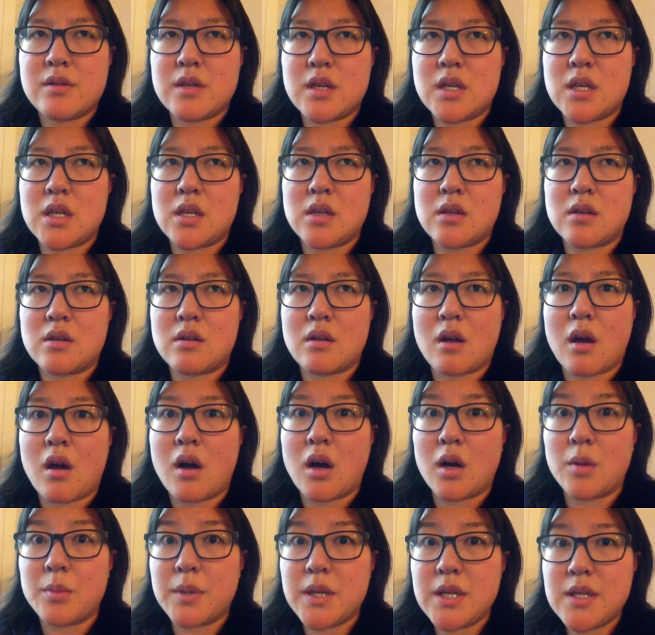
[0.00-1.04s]
in
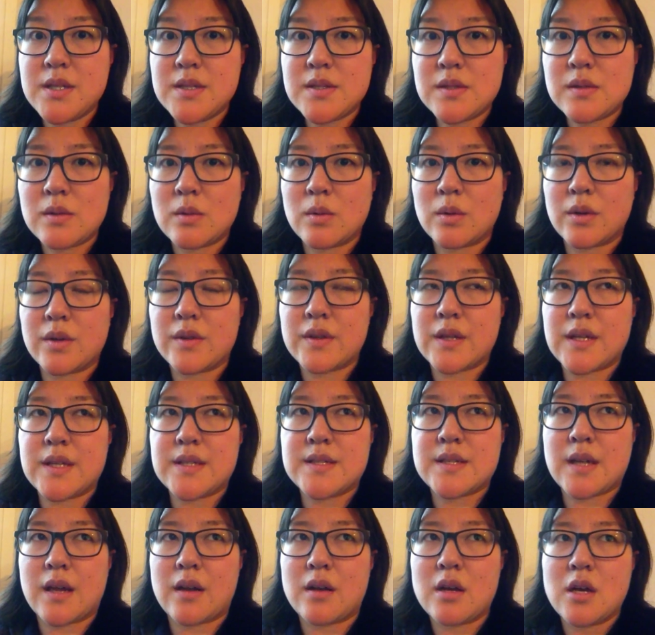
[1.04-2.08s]
hobbies or in
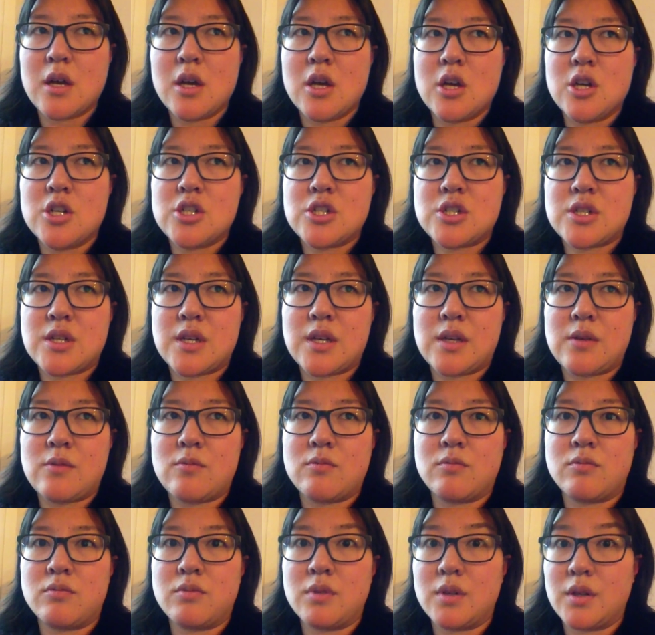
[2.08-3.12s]
things that she
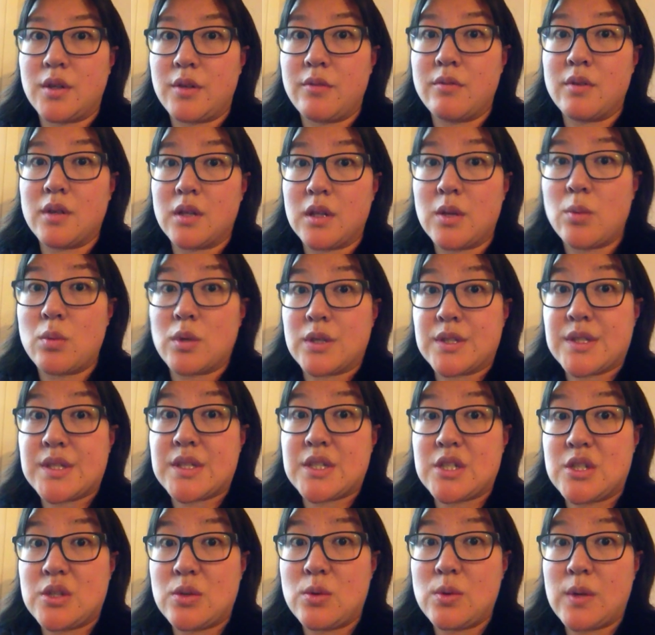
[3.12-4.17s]
really, really wants
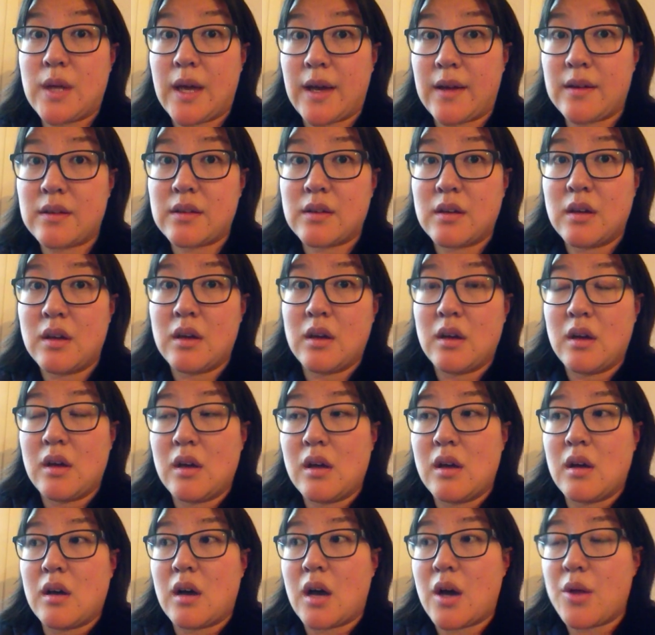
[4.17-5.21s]
to do yet,
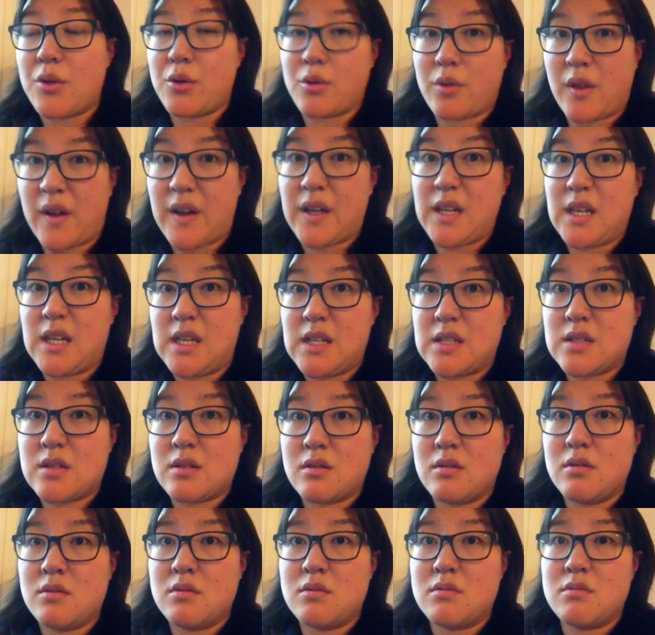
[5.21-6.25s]
other than eat.
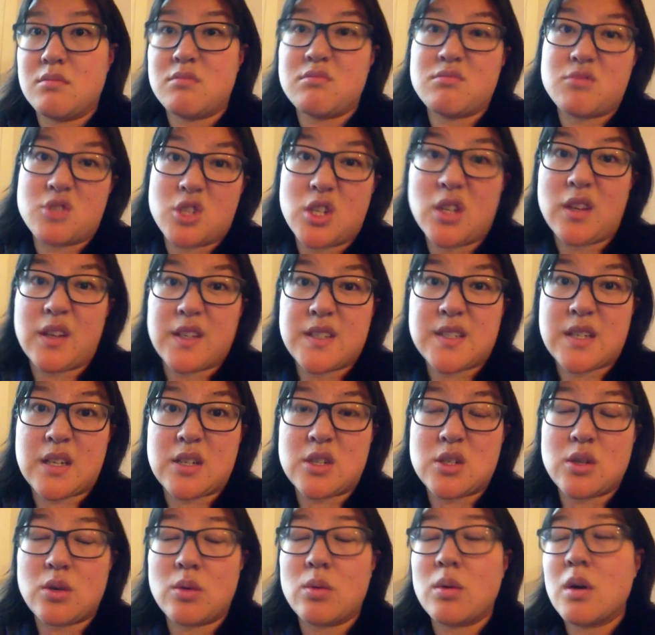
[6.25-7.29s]
She likes that
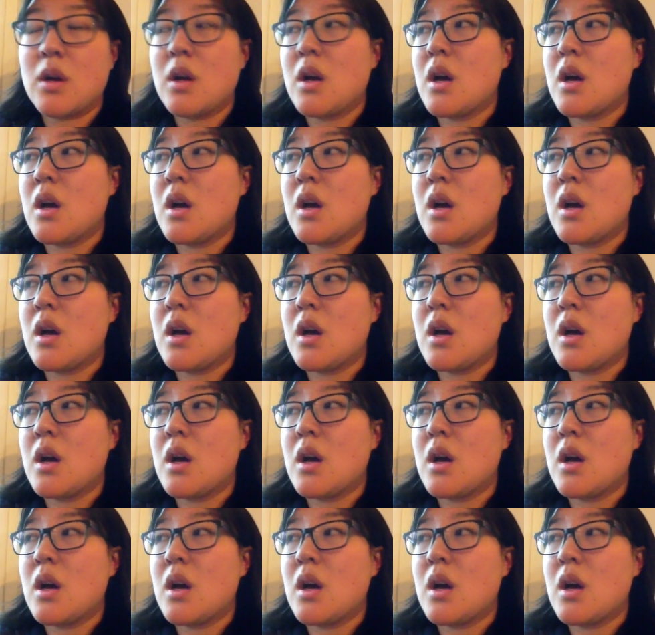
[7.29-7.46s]
too.